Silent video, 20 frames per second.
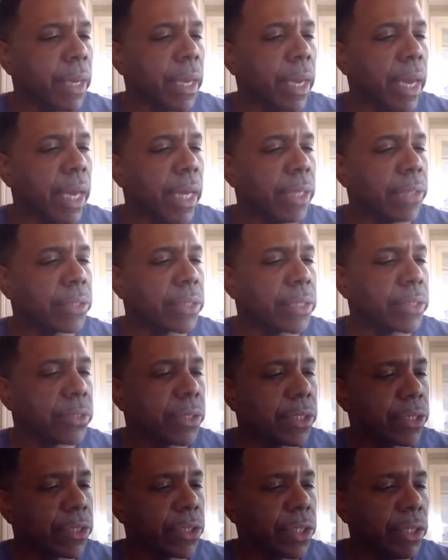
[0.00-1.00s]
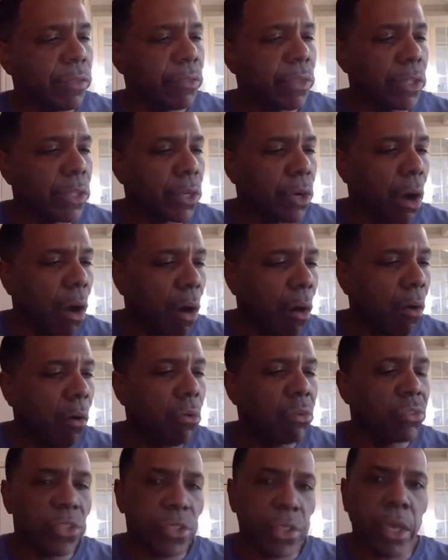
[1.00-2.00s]
And he says, deceiving your
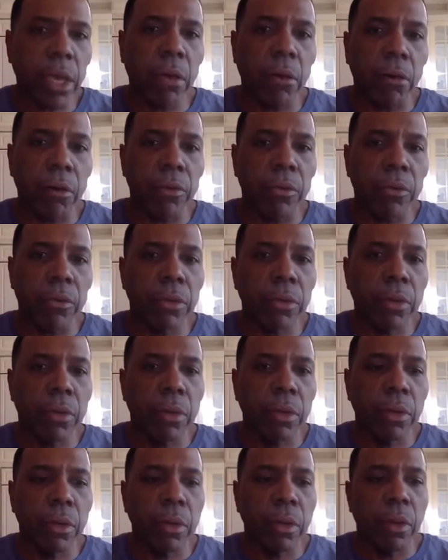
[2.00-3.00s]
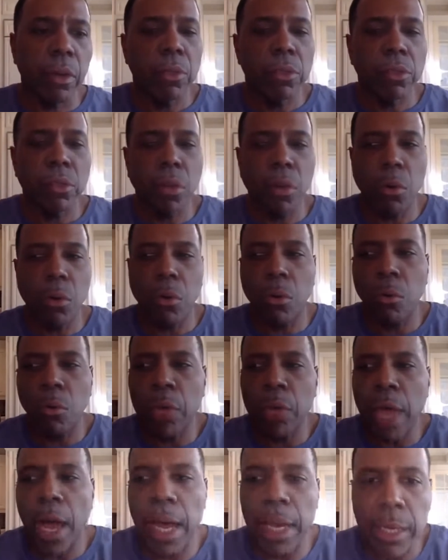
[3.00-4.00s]
own selves.
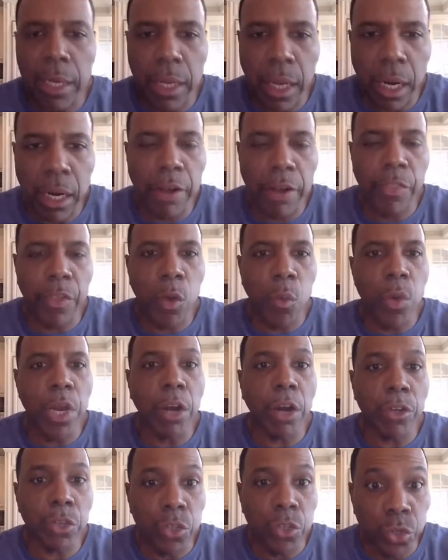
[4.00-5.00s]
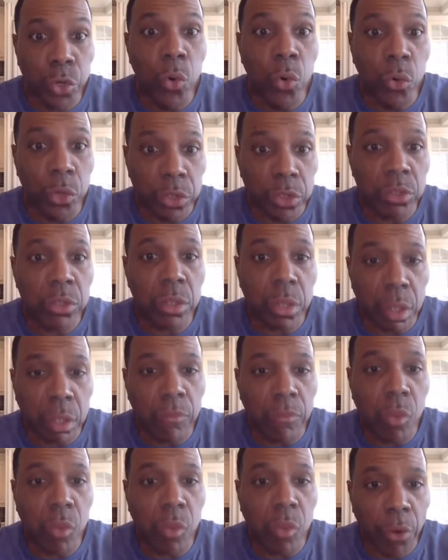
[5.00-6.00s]
So I declare that we are doers
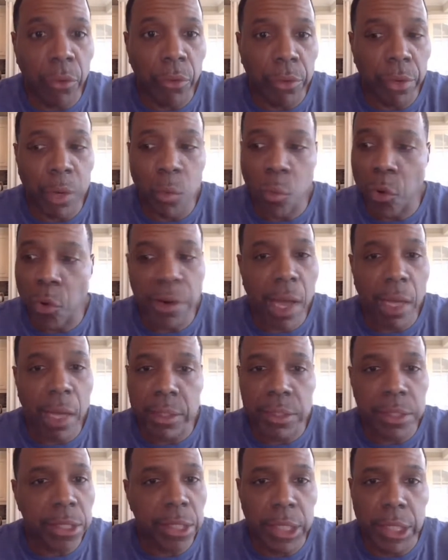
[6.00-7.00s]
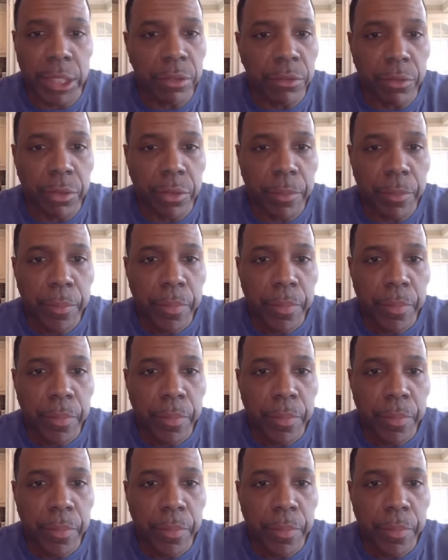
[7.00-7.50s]
of the word and we're not deceived.